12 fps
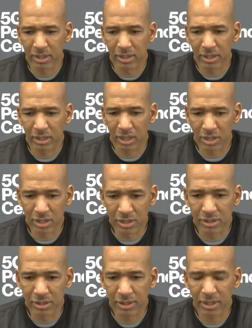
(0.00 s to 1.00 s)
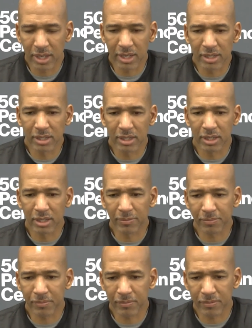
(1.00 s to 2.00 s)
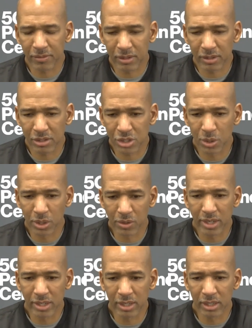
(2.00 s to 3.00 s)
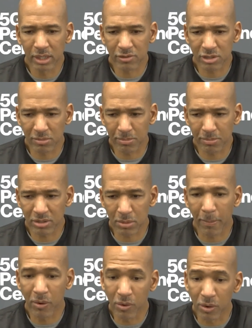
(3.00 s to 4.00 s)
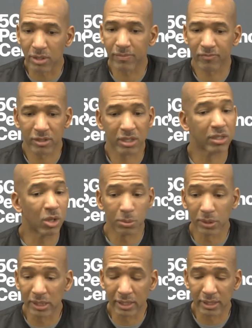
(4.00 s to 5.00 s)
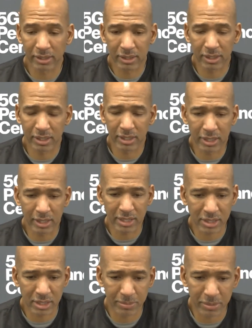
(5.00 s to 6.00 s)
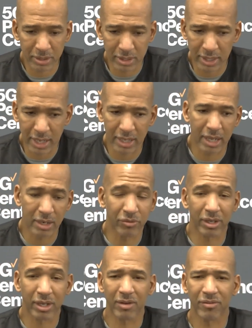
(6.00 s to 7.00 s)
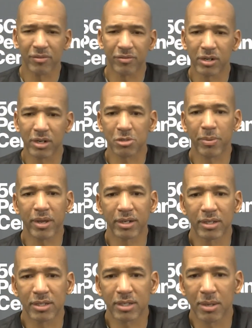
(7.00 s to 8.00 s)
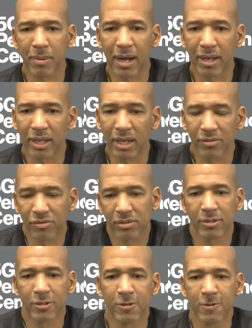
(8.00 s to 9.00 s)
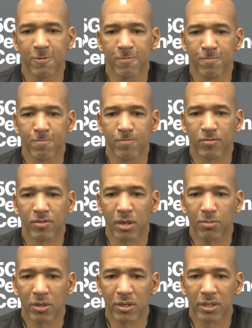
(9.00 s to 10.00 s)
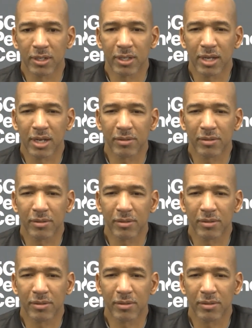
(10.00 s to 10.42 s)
learn and show a great deal of support globally. And that's something that I don't think I've ever experienced in my life. And I'm learning a lot.